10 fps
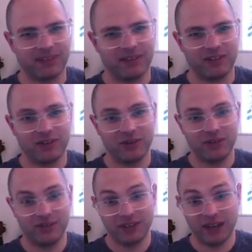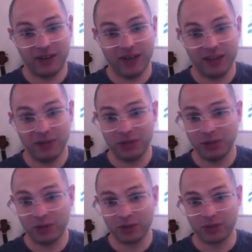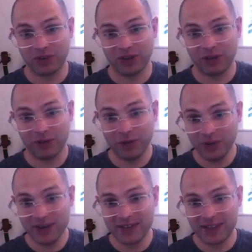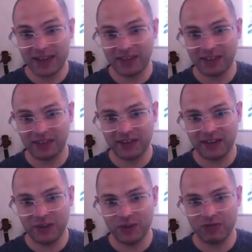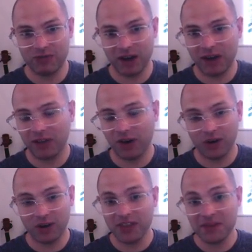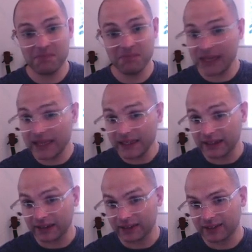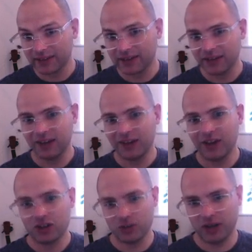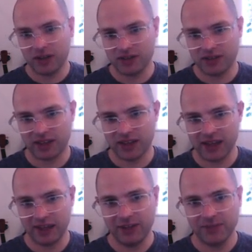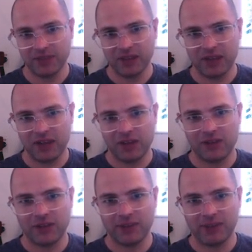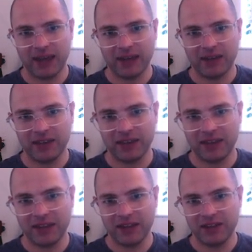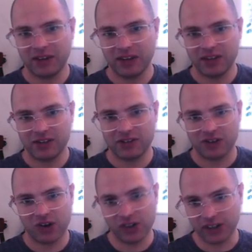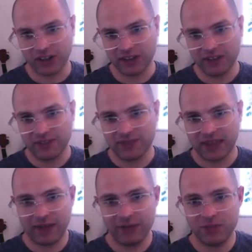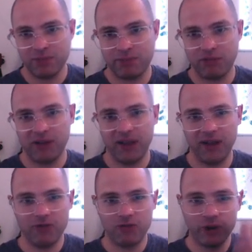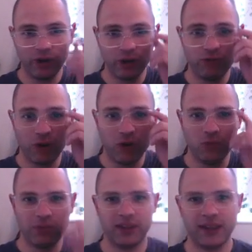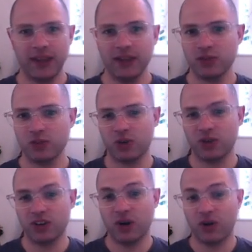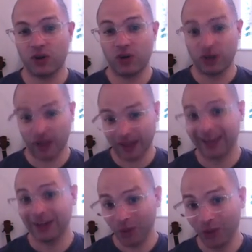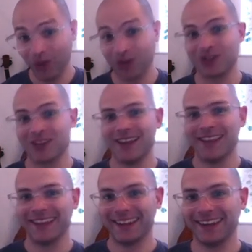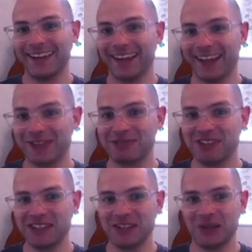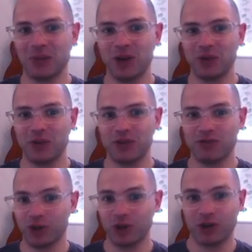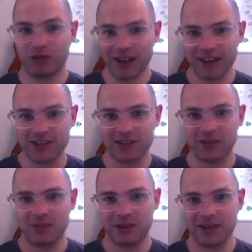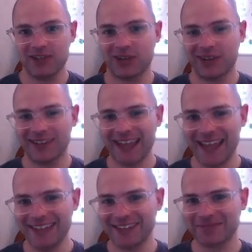So now Haman thought to himself, "Who is there that the king would rather honour than me?" So he answered the king, "For the man the king delights to honour, have them bring a royal robe the king has worn and a horse the king has ridden, one with a royal crest placed on its head.